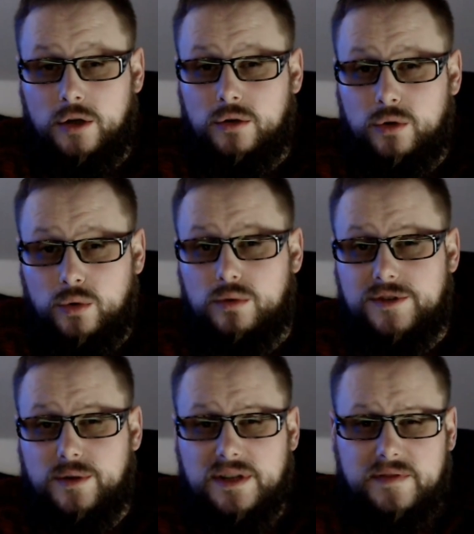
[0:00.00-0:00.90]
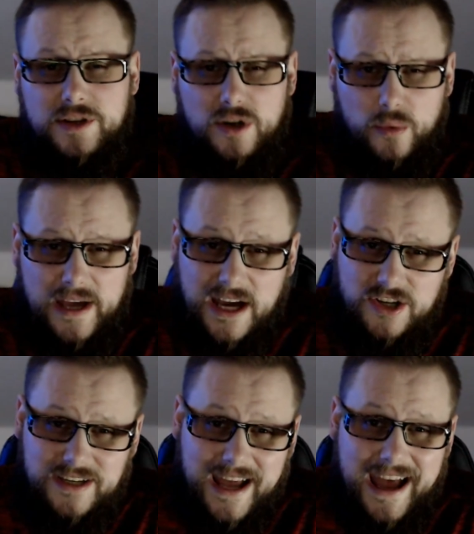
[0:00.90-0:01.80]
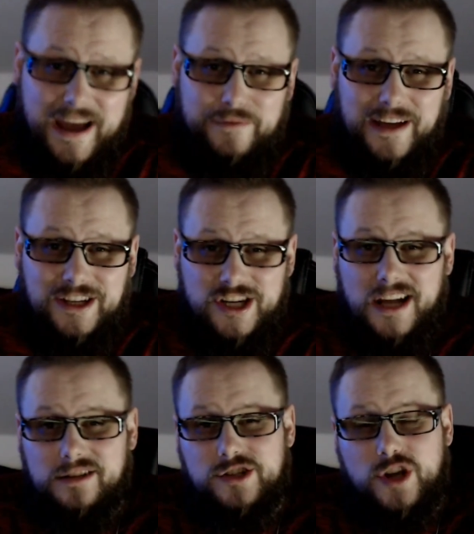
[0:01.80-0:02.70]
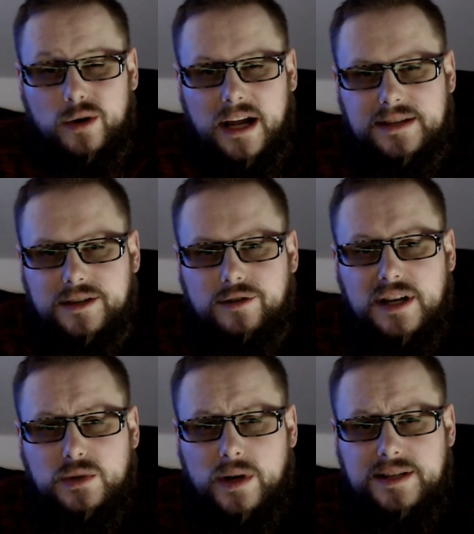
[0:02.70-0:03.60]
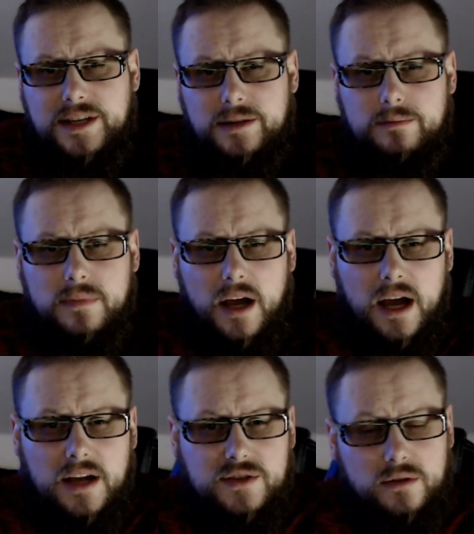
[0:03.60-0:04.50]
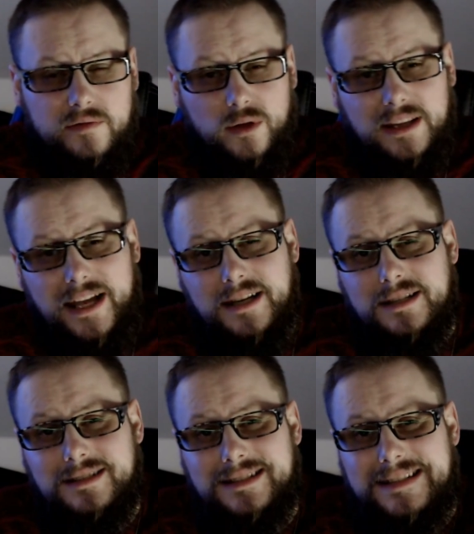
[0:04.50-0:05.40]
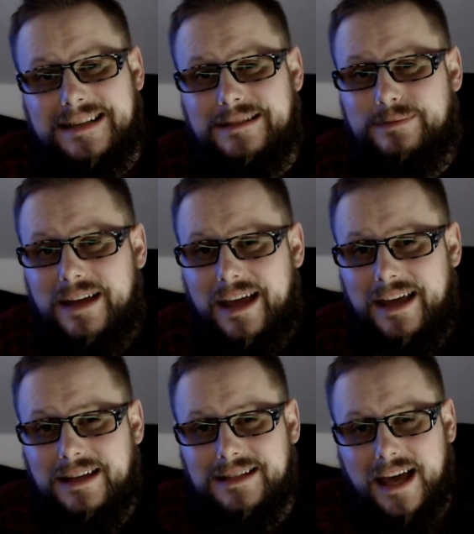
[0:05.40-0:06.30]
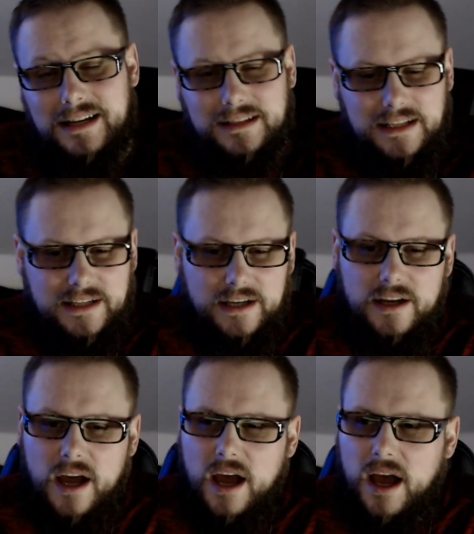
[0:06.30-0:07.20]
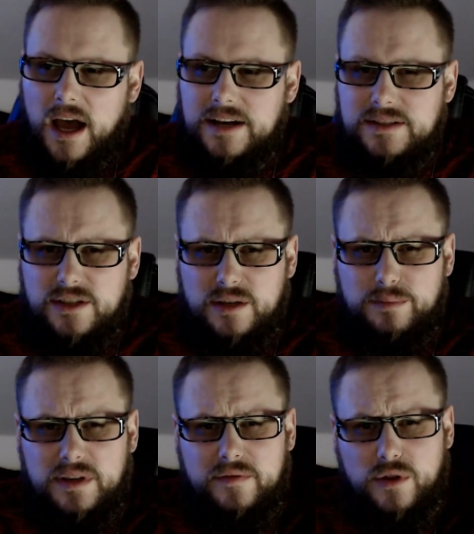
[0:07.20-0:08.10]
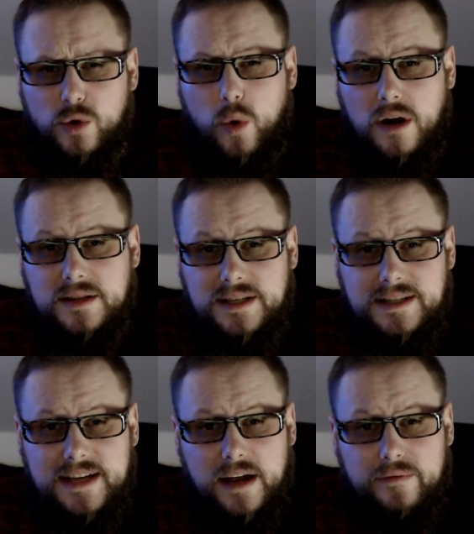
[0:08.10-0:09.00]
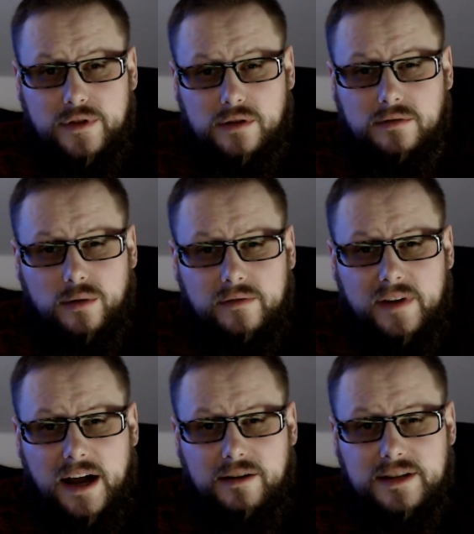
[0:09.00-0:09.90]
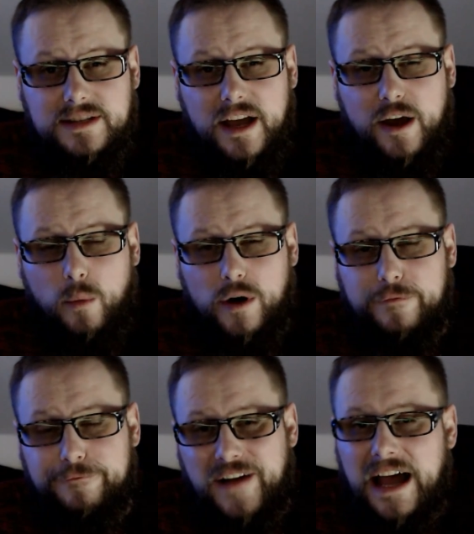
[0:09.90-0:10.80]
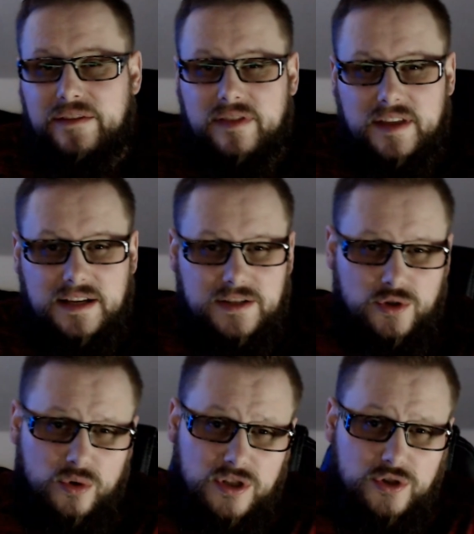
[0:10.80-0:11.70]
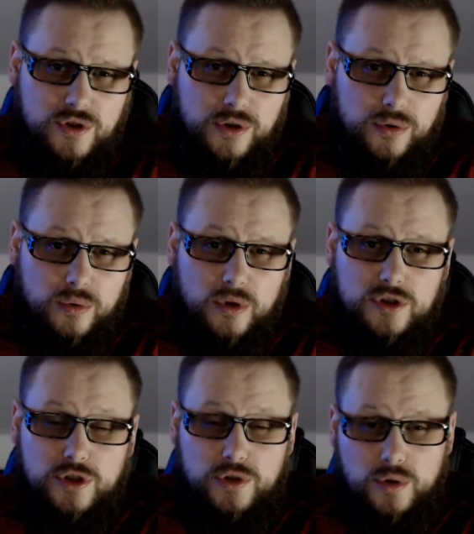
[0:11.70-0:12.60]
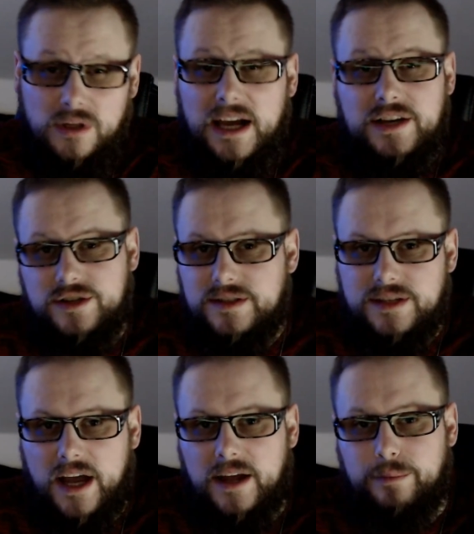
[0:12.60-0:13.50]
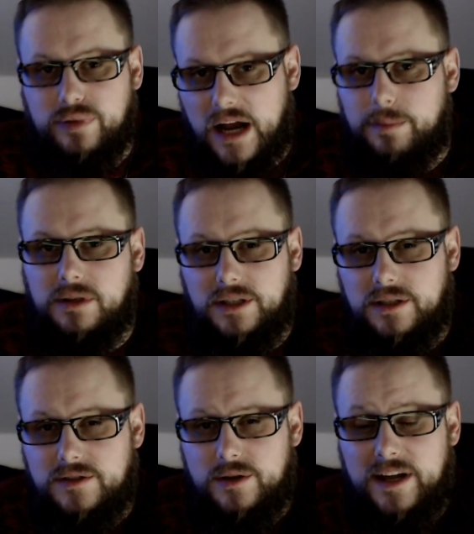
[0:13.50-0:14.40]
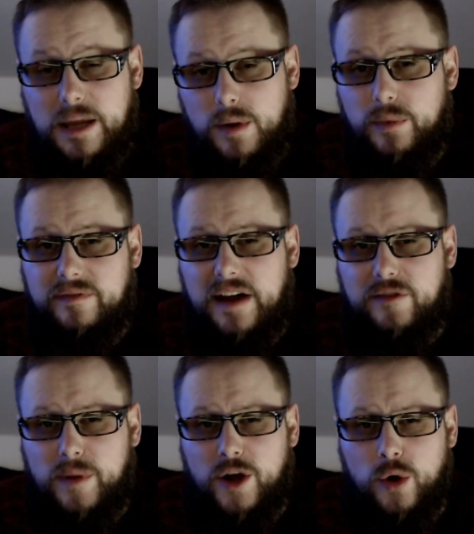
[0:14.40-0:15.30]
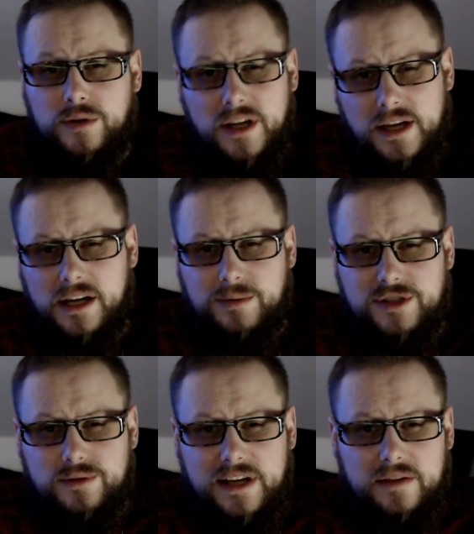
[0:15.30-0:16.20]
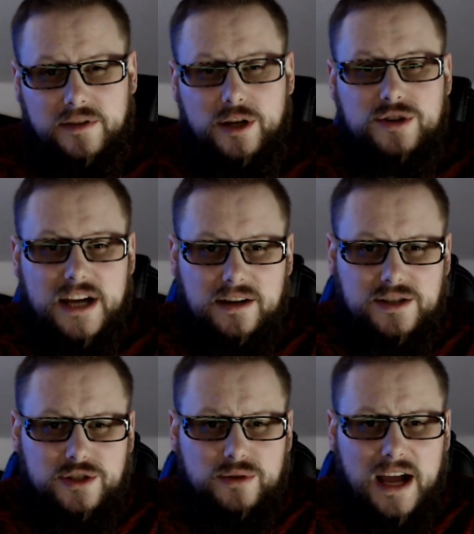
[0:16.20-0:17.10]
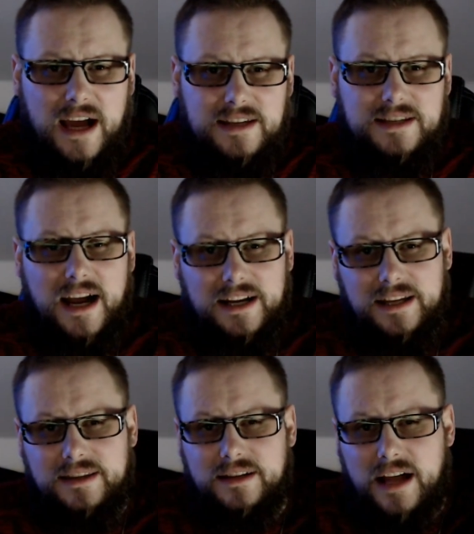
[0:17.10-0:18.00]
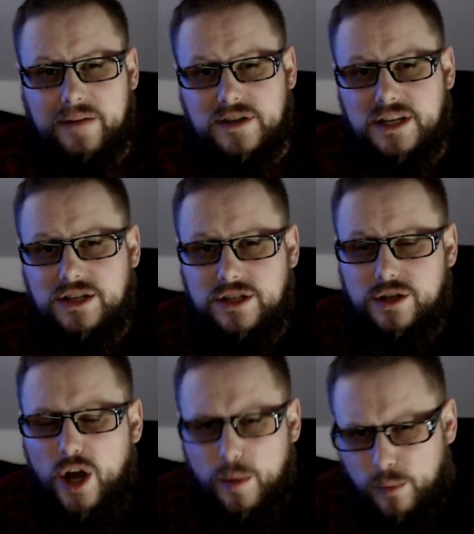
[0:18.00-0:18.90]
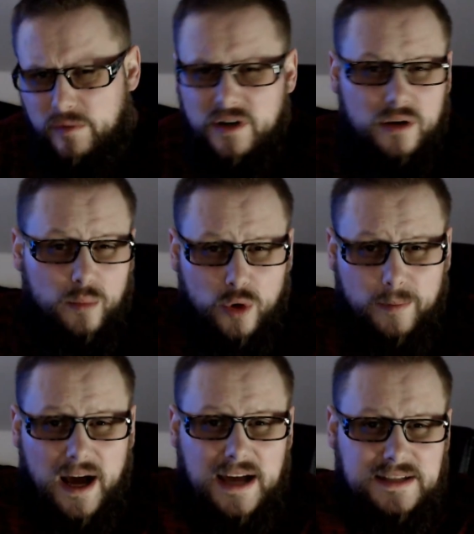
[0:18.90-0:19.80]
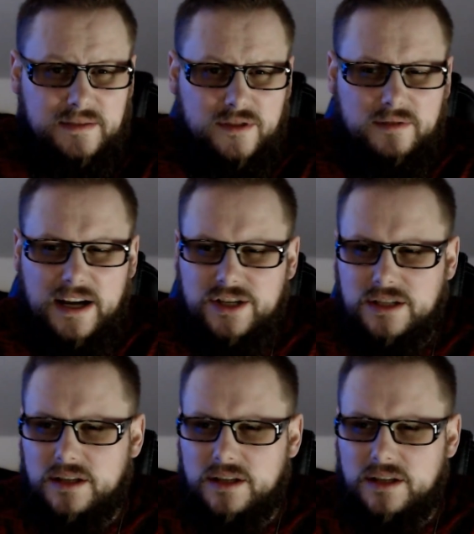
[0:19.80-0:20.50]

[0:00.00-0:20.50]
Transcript: Cool. So this video, we actually have a challenge going out to the Gray Square team. So for Landon, Tim, and Catalina, this is going to be for the quarantine time for the coronavirus. What are five things you can do to utilize your time properly? So I came up with five of my own. I'm shooting out a video challenge to you guys, kind of get the conversation moving in a more positive direction.